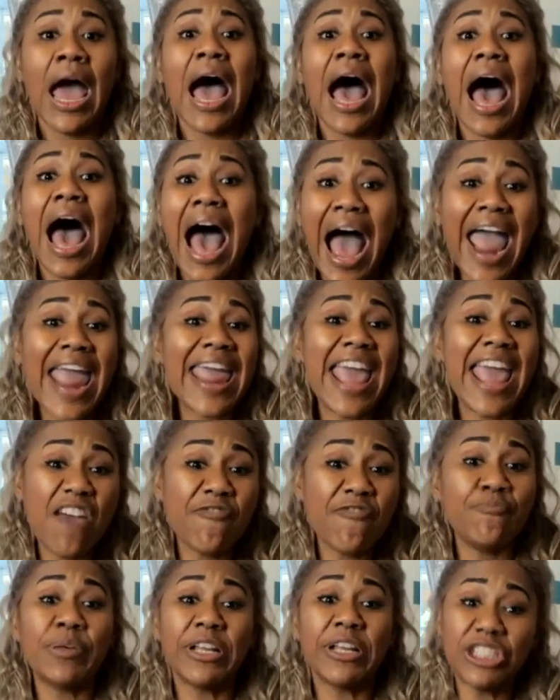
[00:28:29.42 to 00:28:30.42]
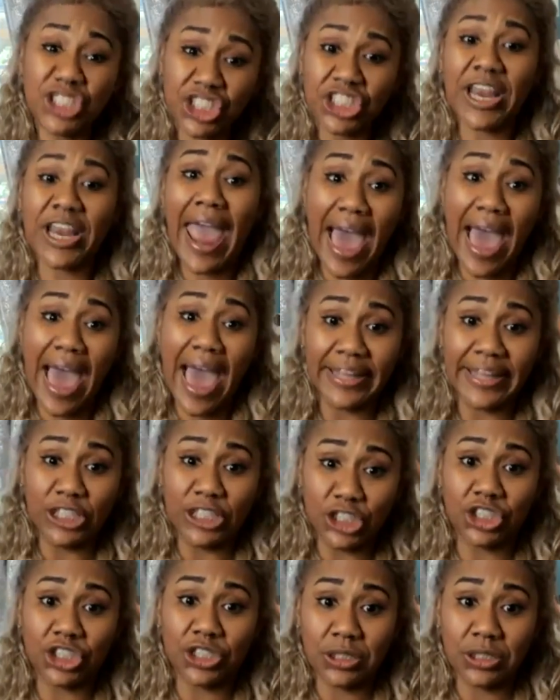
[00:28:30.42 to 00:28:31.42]
I have been
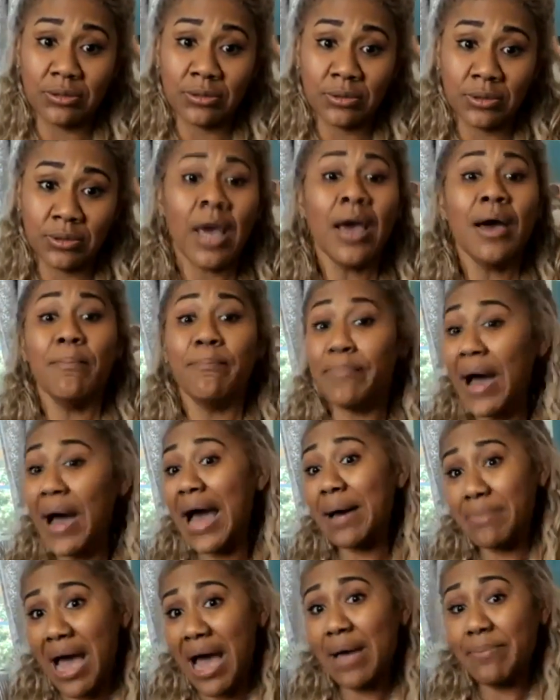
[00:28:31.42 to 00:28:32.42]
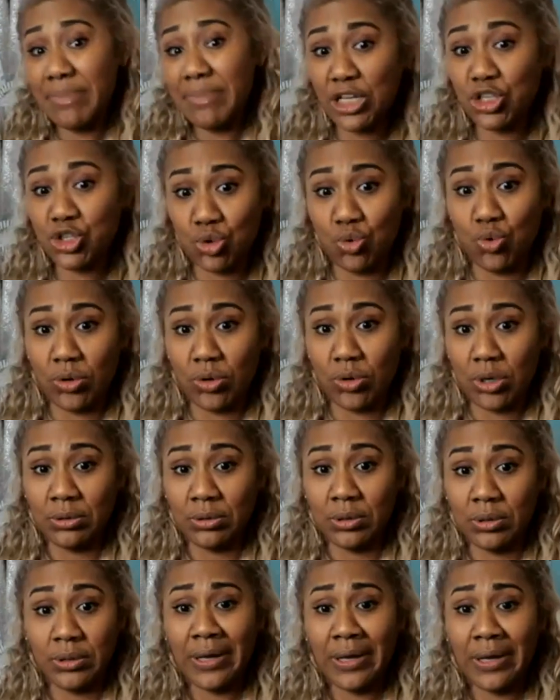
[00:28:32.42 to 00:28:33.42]
challenged by my mentor.
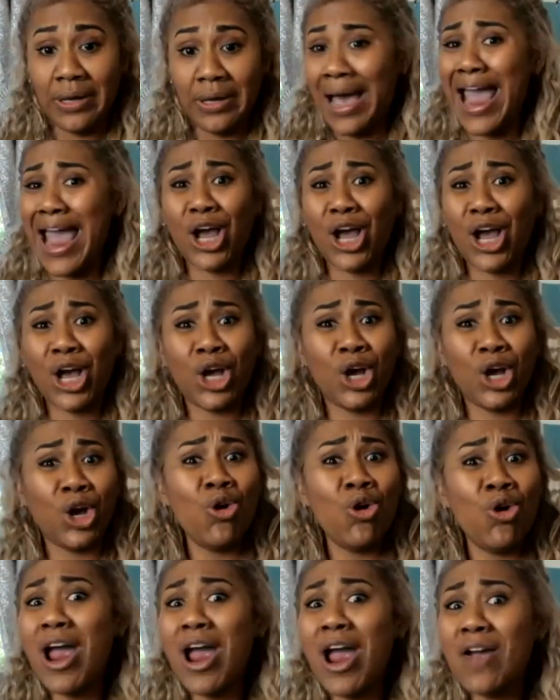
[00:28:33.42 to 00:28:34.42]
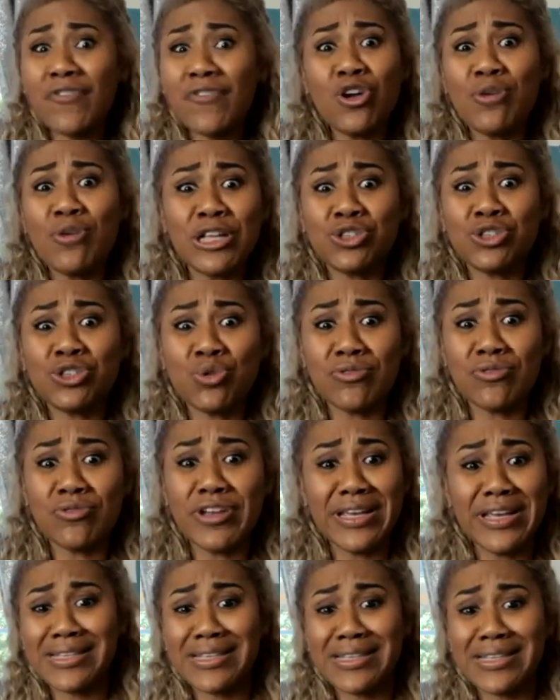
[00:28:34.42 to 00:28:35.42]
Whoever your mentor
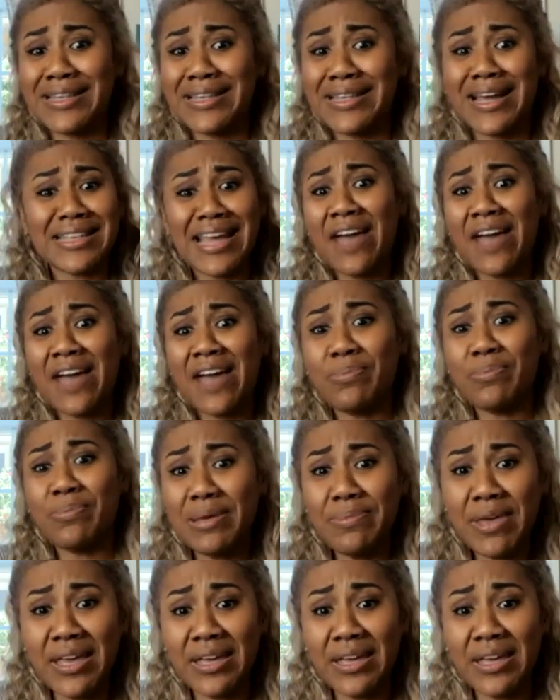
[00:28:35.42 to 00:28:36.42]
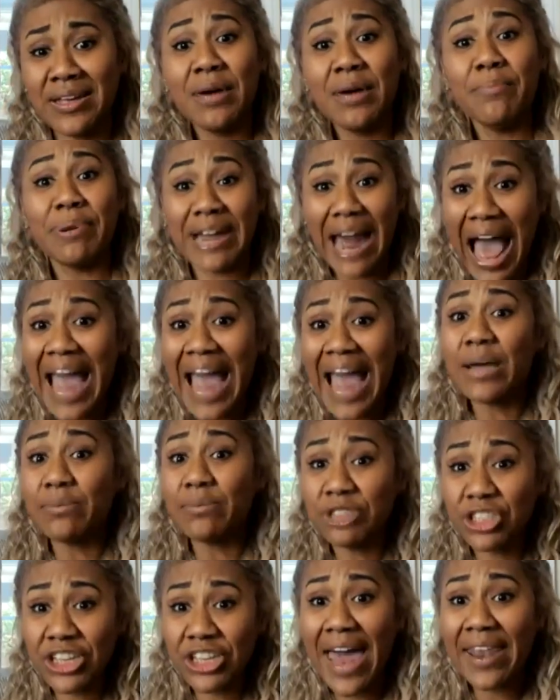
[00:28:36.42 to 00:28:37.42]
is, it doesn't have to be me, but I
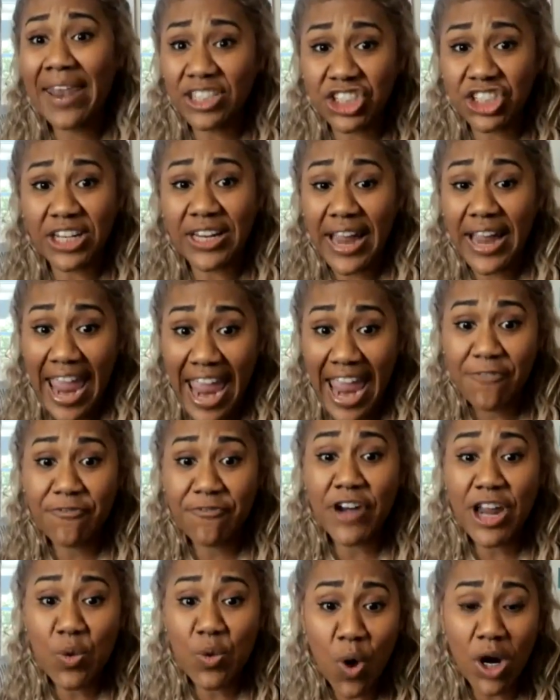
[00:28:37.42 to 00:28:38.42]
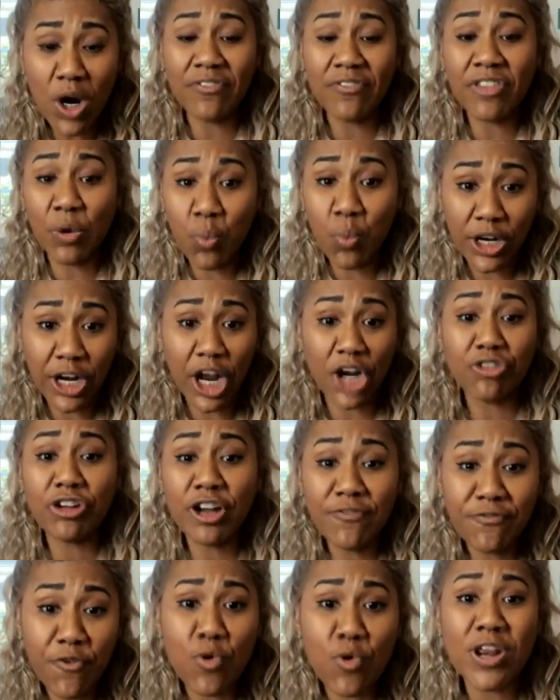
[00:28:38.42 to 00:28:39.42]
am challenging every one of the
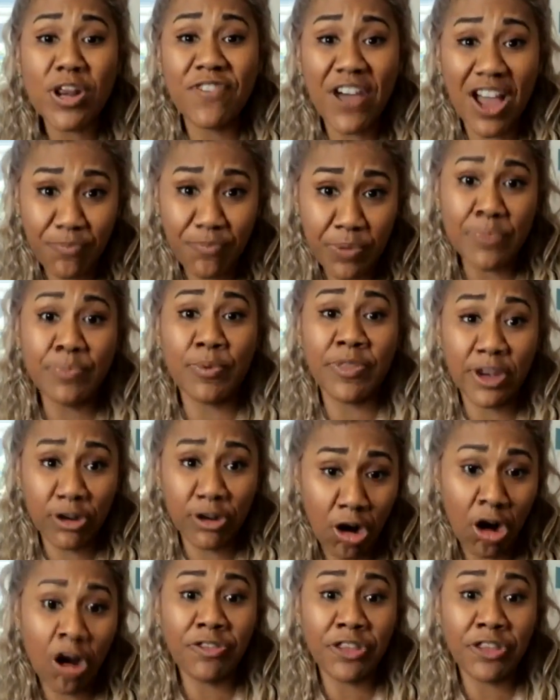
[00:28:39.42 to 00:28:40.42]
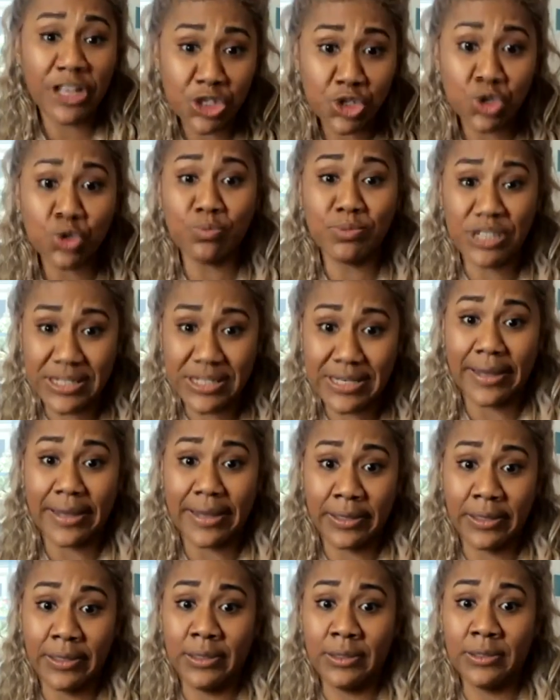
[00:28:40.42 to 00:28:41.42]
145 people that are on this Zoom today,
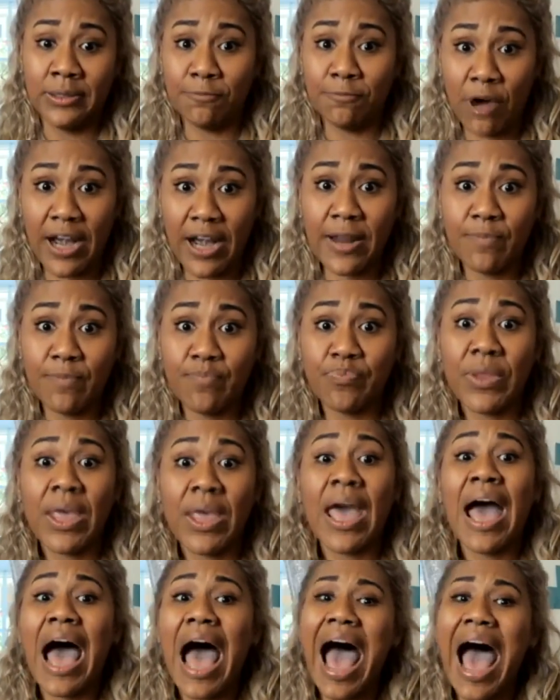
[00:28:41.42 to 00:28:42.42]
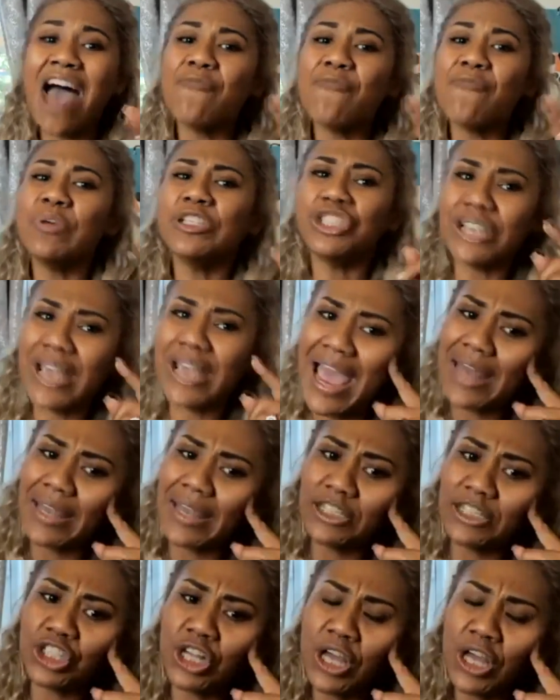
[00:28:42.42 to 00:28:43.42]
right? I've been
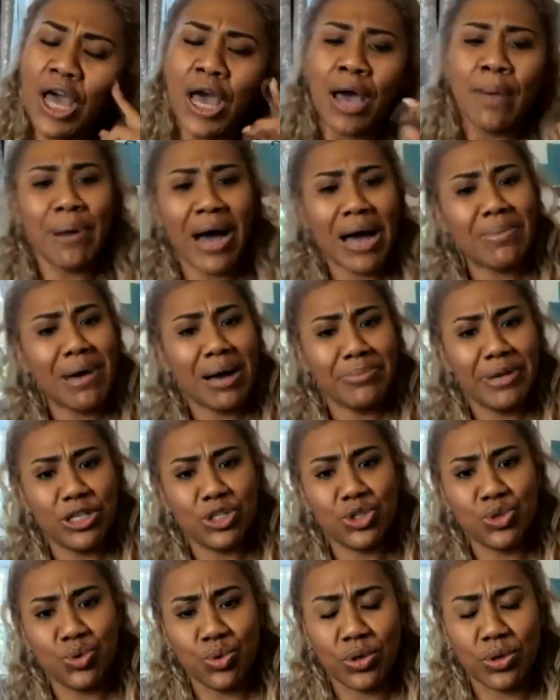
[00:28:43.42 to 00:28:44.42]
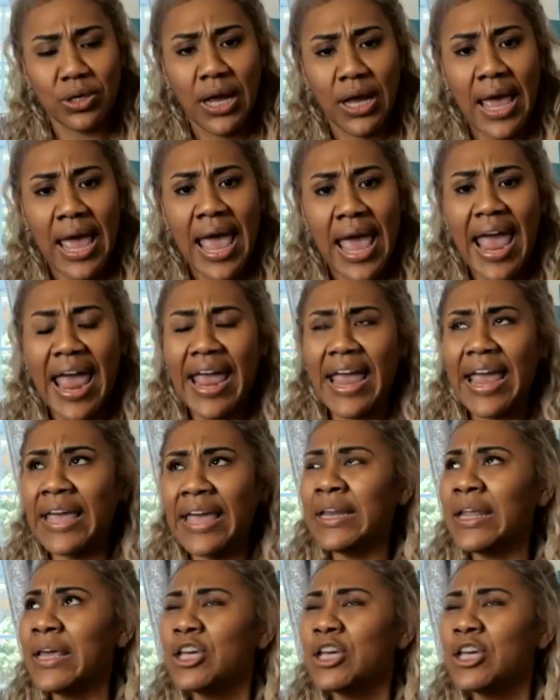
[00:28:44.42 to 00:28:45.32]
challenged by my mentor. And,